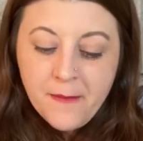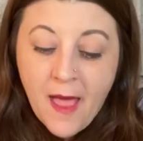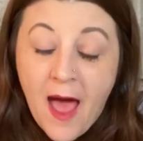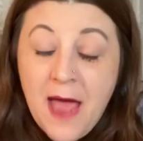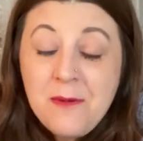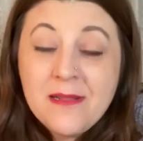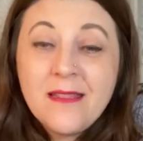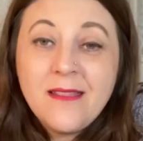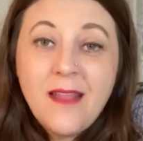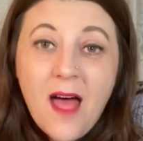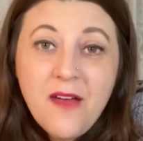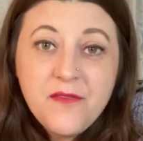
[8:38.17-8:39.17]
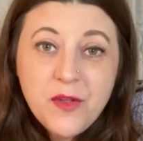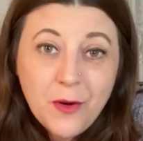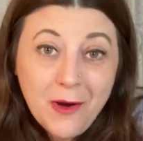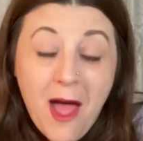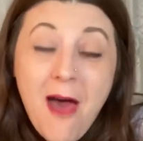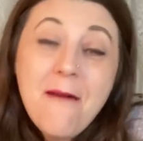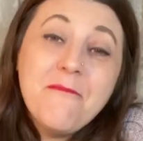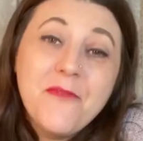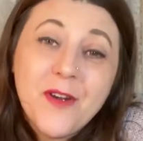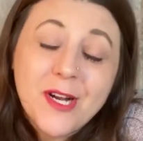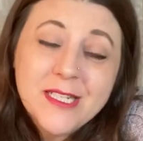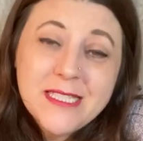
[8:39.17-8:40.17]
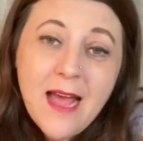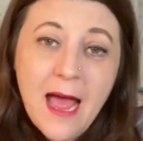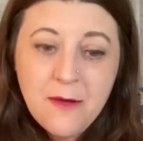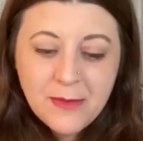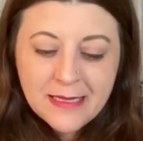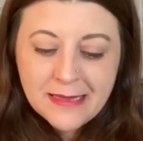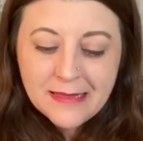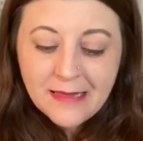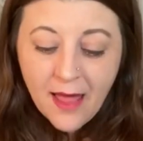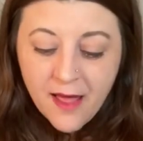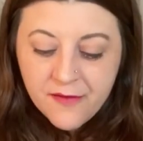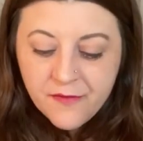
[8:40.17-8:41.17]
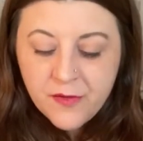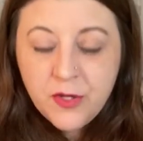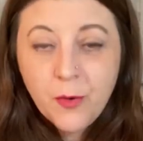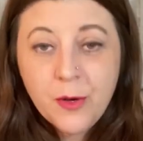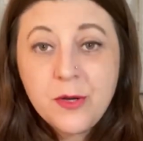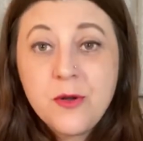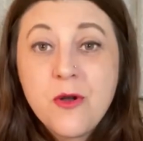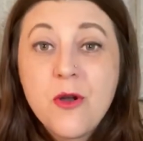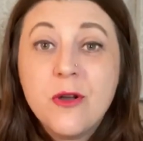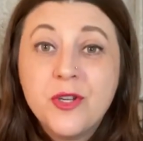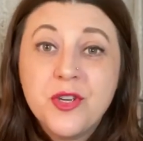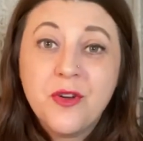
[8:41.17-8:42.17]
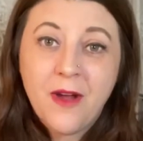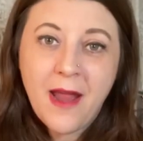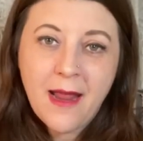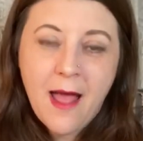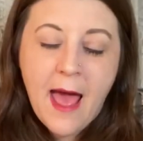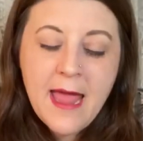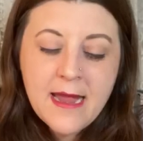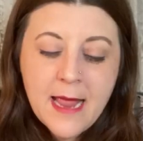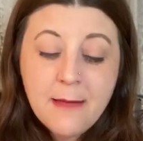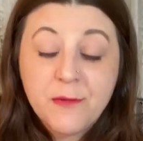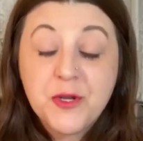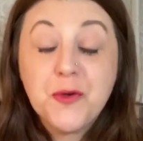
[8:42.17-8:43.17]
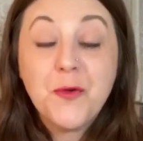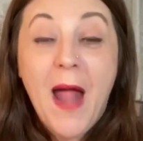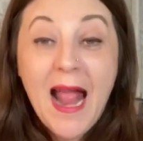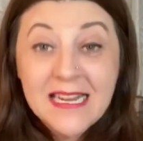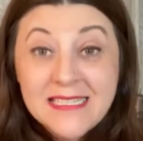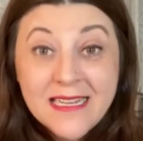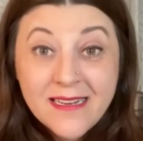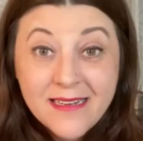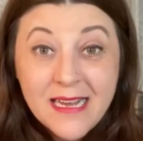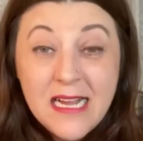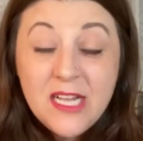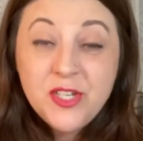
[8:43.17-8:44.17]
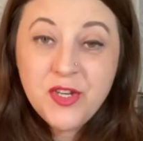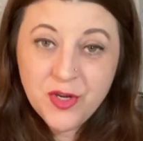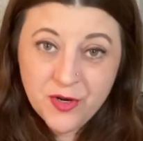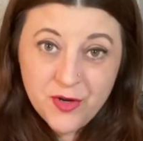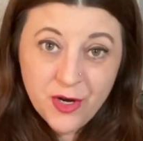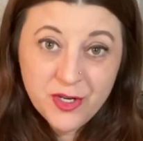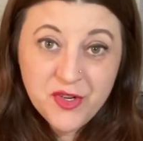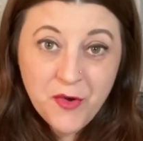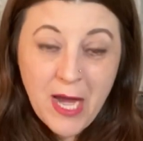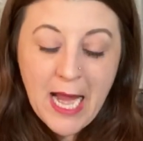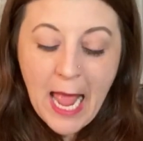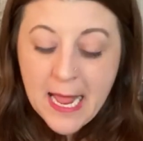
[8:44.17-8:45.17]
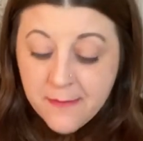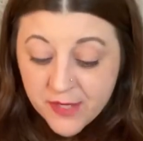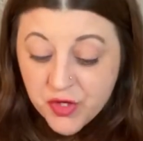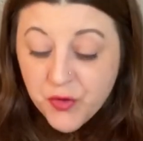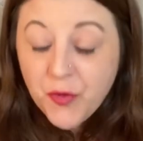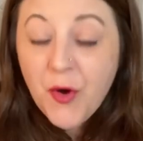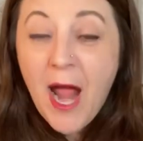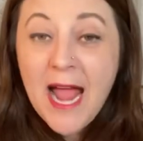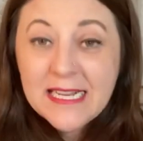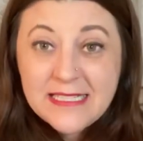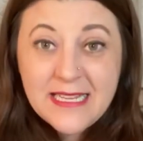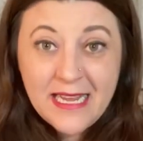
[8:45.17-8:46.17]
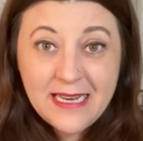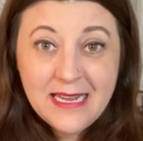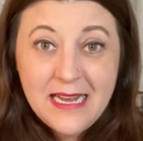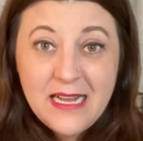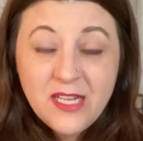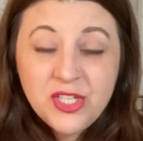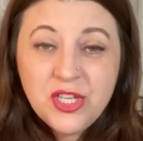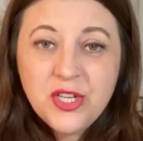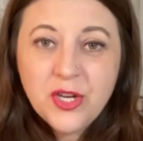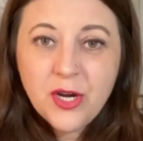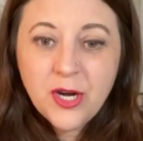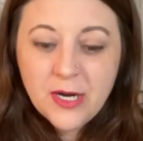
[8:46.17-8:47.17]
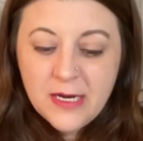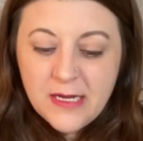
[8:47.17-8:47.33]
I would love your comfort. I would love your nurturing. I am attracted to your nurturing. I am attracted to your